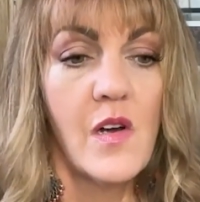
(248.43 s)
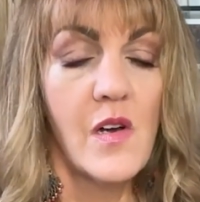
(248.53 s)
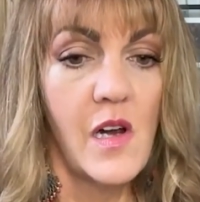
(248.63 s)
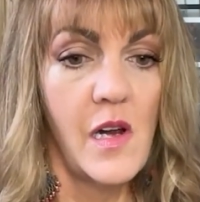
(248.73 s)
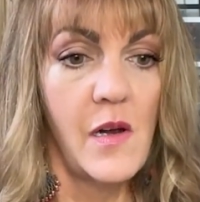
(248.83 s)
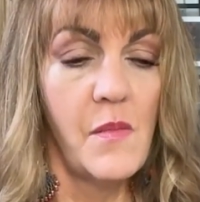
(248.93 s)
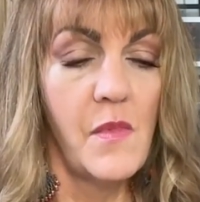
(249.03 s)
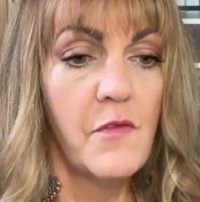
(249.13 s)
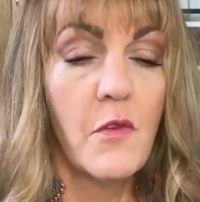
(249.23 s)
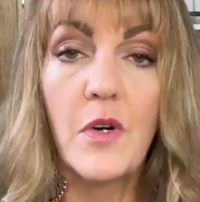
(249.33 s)

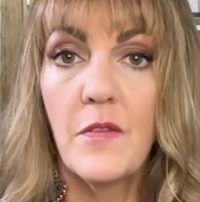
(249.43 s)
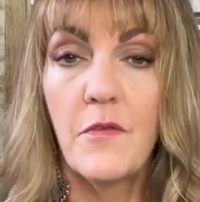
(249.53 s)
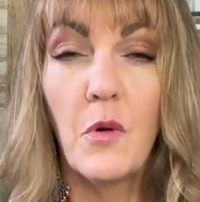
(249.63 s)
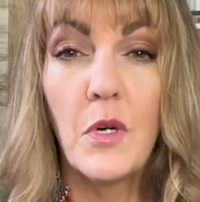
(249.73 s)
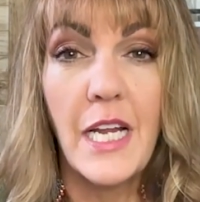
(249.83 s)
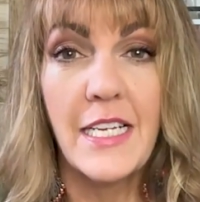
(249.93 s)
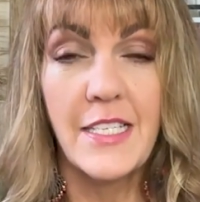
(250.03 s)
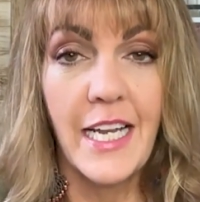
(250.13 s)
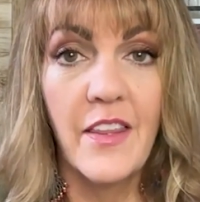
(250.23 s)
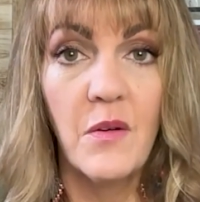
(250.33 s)
4 days
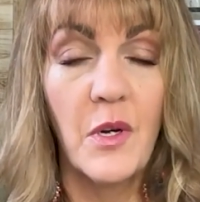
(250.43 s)
together.